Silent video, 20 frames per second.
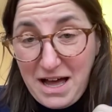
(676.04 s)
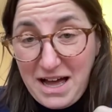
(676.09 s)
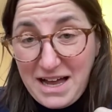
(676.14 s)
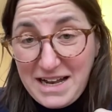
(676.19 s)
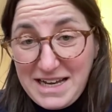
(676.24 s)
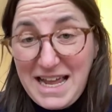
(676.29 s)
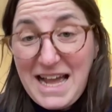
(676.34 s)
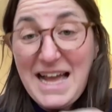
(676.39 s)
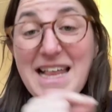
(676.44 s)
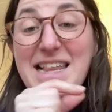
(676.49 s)

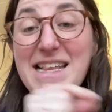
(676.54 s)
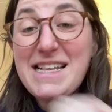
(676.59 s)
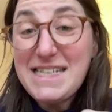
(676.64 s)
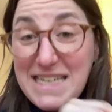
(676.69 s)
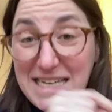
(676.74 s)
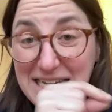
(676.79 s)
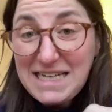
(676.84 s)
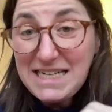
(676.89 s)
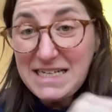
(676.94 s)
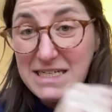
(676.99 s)
podcast
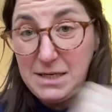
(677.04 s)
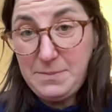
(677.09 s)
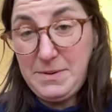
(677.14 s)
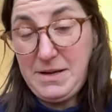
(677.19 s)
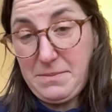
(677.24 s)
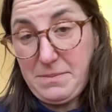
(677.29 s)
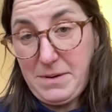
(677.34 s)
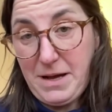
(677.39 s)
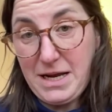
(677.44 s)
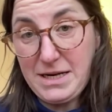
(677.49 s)
needed to be
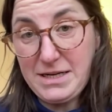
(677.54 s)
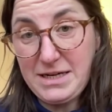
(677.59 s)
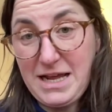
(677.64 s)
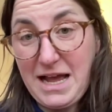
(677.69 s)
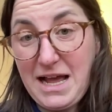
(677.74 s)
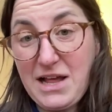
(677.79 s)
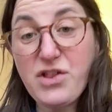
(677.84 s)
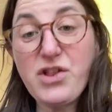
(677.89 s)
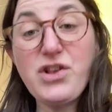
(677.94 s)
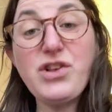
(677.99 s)
a
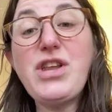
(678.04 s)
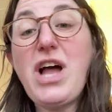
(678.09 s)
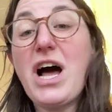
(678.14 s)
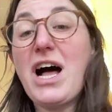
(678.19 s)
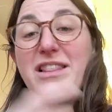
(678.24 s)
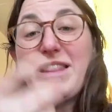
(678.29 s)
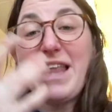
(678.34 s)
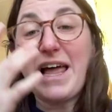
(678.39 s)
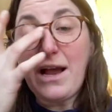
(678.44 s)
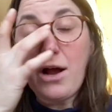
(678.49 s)
podcast,
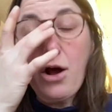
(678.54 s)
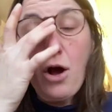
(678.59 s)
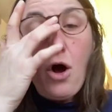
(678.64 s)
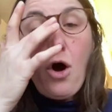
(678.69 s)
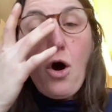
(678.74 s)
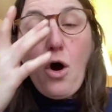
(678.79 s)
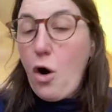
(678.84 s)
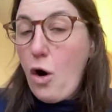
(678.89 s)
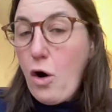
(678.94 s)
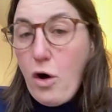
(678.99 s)
not like
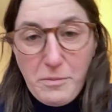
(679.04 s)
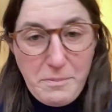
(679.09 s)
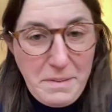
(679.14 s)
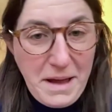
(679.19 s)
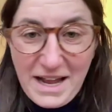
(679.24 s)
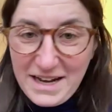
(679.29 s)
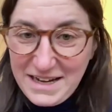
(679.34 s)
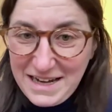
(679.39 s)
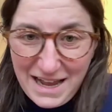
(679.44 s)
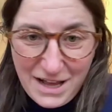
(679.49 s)
all
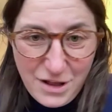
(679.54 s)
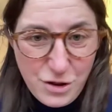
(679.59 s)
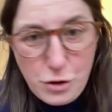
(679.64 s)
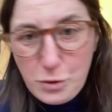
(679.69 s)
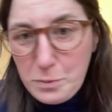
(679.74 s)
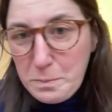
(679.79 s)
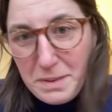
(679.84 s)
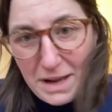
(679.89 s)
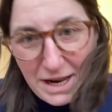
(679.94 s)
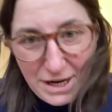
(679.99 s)
podcasts
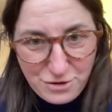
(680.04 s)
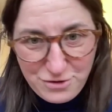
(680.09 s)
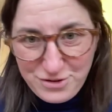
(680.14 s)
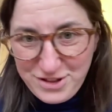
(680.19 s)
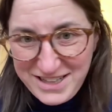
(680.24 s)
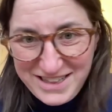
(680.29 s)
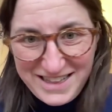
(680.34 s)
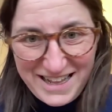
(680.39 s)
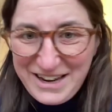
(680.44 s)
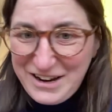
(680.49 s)
are better
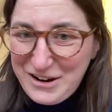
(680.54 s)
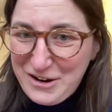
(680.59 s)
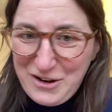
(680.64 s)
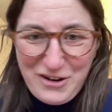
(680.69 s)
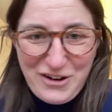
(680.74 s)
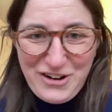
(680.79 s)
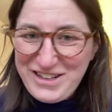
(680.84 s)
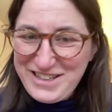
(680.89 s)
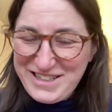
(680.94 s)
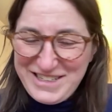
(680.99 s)
than like
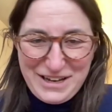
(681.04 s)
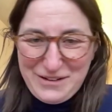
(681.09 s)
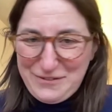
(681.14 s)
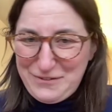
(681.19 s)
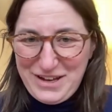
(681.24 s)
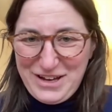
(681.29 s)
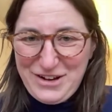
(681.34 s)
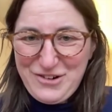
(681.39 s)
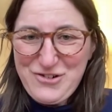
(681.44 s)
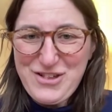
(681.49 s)
all
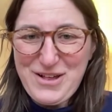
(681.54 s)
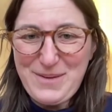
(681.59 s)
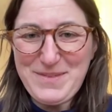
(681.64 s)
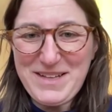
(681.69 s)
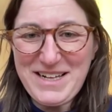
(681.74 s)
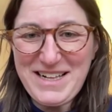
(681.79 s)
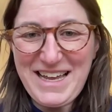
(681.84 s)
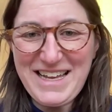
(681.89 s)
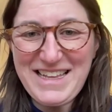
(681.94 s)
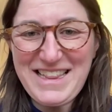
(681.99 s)
TV or
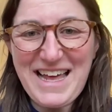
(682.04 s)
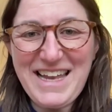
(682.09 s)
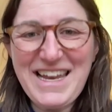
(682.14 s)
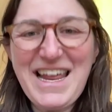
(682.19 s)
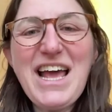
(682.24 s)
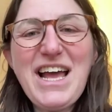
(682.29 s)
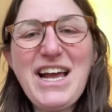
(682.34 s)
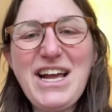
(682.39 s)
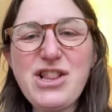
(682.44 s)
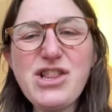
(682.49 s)
something like that.
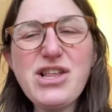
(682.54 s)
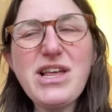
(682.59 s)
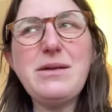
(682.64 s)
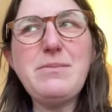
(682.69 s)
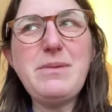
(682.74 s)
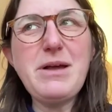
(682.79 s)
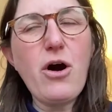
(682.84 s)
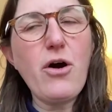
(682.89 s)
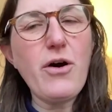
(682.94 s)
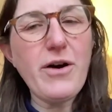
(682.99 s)
It's going to
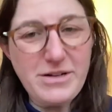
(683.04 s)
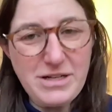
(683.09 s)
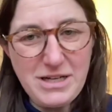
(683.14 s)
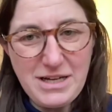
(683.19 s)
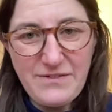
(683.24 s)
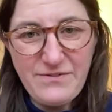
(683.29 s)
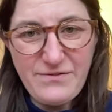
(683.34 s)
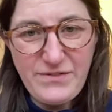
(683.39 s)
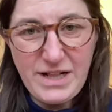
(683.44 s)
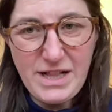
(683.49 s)
be hard to
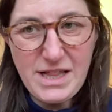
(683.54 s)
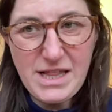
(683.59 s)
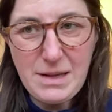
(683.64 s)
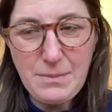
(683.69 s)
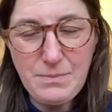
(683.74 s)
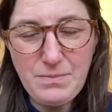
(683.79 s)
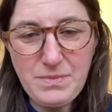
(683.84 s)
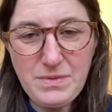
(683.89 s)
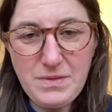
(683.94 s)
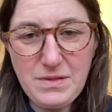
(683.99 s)
convince
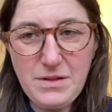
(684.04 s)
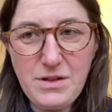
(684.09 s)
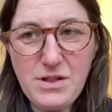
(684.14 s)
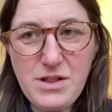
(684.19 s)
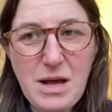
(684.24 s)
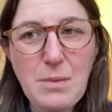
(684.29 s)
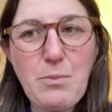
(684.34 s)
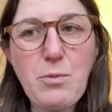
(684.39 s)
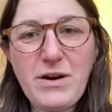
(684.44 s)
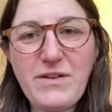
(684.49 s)

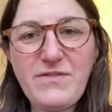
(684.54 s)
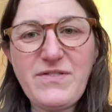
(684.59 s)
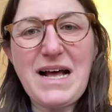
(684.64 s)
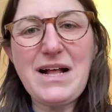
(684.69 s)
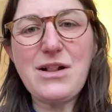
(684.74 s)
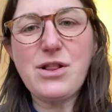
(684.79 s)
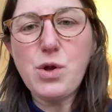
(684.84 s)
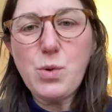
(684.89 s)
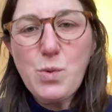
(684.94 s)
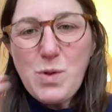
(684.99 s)
someone of
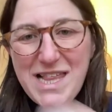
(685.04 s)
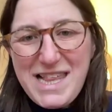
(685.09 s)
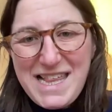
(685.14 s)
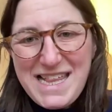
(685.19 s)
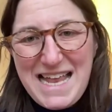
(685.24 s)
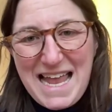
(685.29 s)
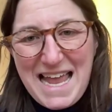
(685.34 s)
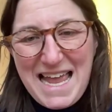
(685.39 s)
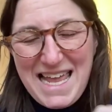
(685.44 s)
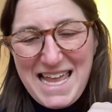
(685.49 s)
that. So
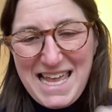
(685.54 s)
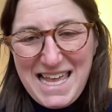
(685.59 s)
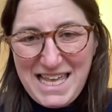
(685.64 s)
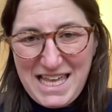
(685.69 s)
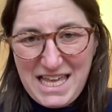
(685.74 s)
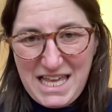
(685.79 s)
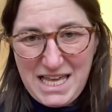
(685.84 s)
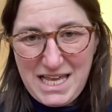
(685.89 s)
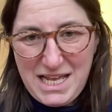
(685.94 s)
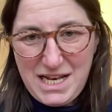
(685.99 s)
stay
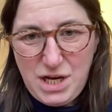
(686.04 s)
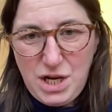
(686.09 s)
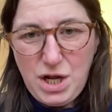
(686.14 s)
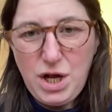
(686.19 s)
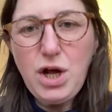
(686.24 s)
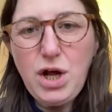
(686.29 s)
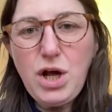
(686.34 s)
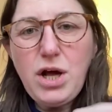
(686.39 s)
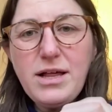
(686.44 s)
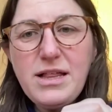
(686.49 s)

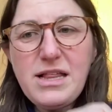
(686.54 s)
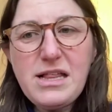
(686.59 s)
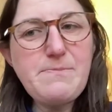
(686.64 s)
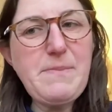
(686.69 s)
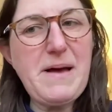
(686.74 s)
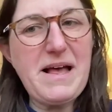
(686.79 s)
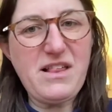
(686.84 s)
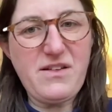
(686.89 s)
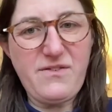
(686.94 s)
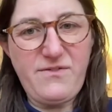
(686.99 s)
in
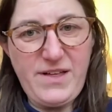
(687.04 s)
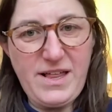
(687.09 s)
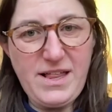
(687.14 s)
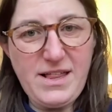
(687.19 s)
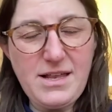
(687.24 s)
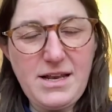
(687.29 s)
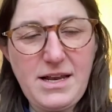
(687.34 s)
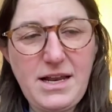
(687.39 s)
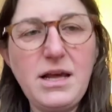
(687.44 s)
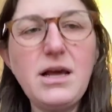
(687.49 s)

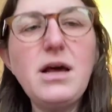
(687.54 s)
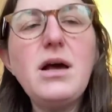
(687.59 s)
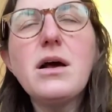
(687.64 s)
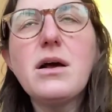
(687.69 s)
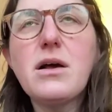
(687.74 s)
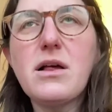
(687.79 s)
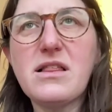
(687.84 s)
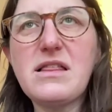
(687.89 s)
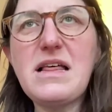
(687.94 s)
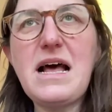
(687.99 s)
specificity
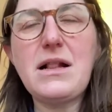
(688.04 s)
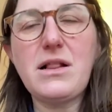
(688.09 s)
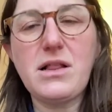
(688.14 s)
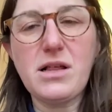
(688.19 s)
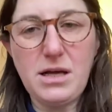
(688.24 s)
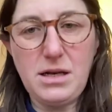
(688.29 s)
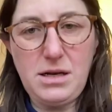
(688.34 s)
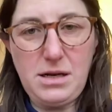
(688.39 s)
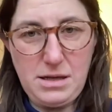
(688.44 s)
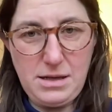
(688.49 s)
because that's
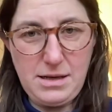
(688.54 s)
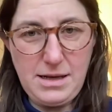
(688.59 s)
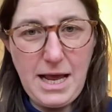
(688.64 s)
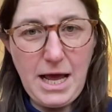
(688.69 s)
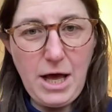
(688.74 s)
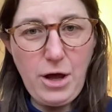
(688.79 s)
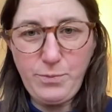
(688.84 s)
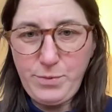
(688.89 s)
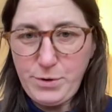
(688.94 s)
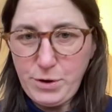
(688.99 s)
going to
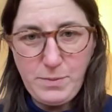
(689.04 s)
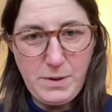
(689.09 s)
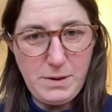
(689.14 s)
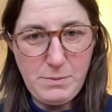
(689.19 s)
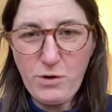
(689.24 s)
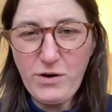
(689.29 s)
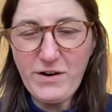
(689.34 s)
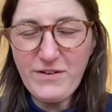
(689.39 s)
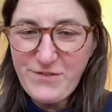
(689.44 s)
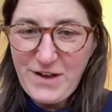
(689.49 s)
help you be
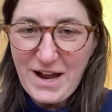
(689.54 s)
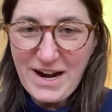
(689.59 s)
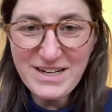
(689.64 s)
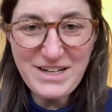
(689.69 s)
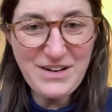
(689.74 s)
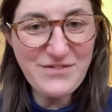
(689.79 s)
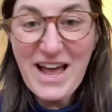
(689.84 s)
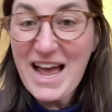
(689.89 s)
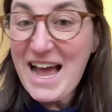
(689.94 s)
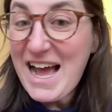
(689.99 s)
more
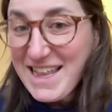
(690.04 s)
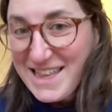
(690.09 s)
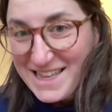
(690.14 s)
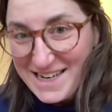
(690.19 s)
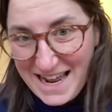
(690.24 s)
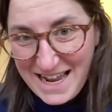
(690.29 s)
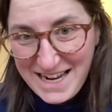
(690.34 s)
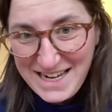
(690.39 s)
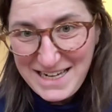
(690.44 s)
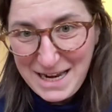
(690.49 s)
effective as
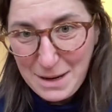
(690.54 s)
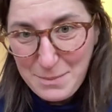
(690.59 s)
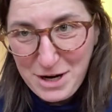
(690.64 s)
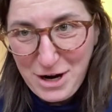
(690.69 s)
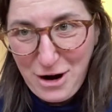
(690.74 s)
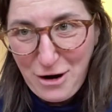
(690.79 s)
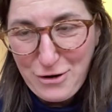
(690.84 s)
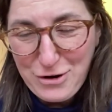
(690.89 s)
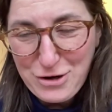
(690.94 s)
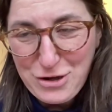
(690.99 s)
an
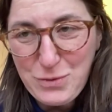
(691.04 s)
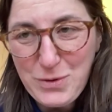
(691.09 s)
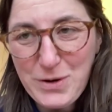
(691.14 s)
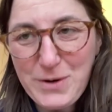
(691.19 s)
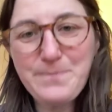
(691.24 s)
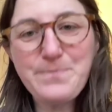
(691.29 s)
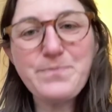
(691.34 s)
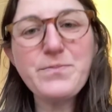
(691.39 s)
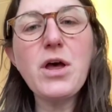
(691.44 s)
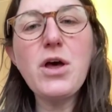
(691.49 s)
academic
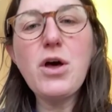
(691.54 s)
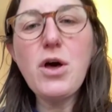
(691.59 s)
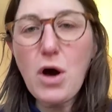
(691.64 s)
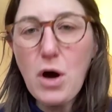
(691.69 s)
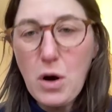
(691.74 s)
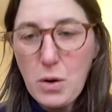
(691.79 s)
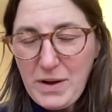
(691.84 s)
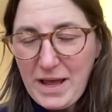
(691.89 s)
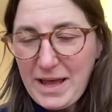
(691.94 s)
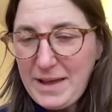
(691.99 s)
arguer.
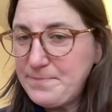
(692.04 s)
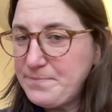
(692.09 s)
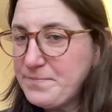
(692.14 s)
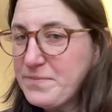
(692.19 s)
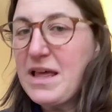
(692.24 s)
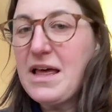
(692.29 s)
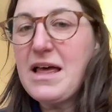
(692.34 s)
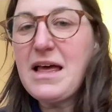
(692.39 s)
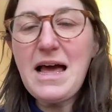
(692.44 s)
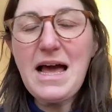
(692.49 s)
Okay.
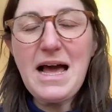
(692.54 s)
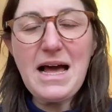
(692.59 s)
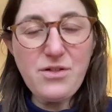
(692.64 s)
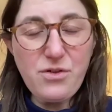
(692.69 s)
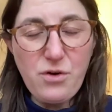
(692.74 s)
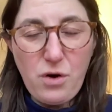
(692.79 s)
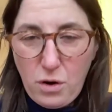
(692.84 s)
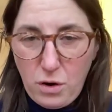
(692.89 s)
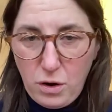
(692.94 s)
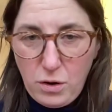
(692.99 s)

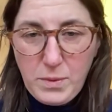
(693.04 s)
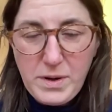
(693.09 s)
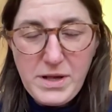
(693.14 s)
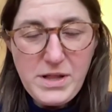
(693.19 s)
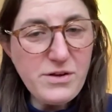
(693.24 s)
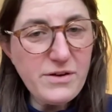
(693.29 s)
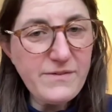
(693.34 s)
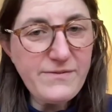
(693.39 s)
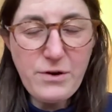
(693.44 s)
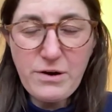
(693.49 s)
As
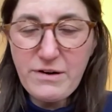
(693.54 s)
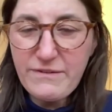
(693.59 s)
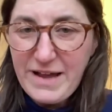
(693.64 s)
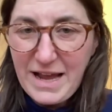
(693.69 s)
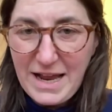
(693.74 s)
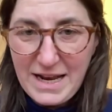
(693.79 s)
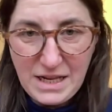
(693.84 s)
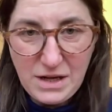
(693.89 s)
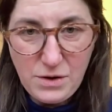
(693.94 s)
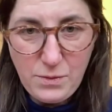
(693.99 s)
always, if you have
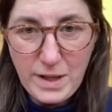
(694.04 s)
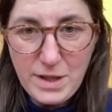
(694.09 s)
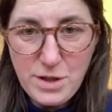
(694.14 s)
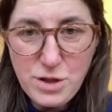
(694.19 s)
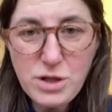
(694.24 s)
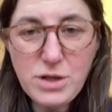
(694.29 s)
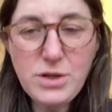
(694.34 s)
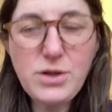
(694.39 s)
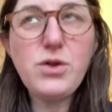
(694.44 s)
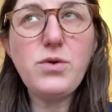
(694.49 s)
any
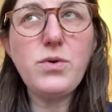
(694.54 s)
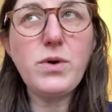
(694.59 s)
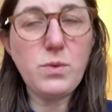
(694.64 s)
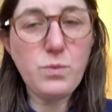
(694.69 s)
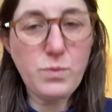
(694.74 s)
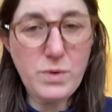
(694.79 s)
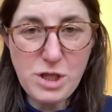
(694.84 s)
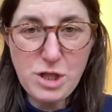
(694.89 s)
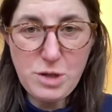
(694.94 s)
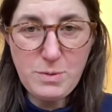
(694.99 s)
questions, you
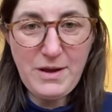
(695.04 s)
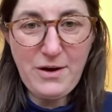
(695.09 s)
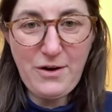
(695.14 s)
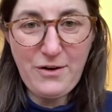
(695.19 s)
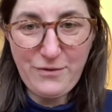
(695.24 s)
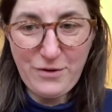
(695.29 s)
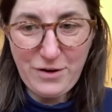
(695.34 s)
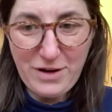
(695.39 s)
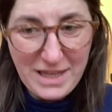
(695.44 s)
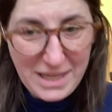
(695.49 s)
can reach me
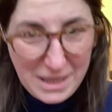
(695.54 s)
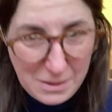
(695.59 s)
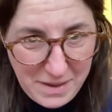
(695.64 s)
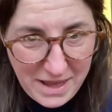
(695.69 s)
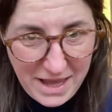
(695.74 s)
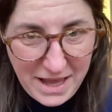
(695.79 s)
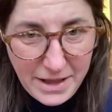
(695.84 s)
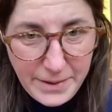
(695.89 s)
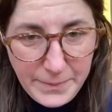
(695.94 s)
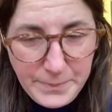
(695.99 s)
over
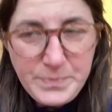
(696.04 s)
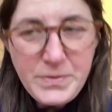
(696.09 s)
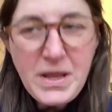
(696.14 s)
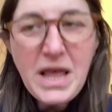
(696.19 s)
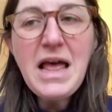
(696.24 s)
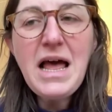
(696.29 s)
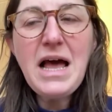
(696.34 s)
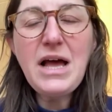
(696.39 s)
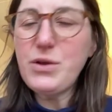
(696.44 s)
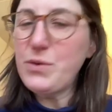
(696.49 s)
email.
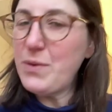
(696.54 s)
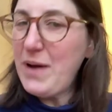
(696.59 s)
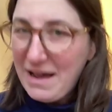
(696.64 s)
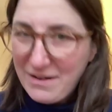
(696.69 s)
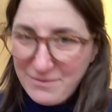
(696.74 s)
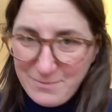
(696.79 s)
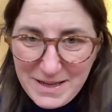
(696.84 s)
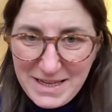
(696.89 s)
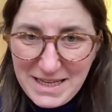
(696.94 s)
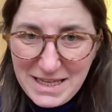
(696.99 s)
You
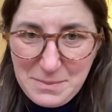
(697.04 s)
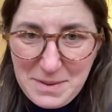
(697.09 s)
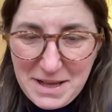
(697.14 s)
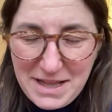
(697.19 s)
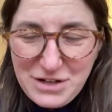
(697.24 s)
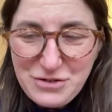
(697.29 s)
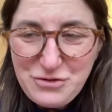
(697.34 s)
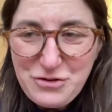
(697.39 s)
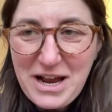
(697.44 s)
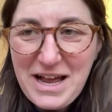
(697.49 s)
have my
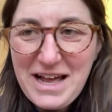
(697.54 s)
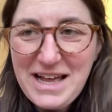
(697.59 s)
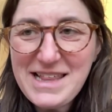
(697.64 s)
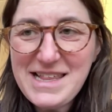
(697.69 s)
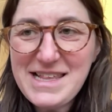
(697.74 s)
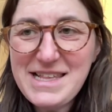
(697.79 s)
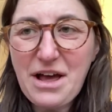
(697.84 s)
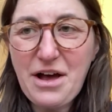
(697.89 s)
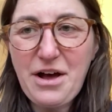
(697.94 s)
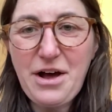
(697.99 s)
email
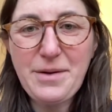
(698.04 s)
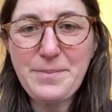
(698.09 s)
address.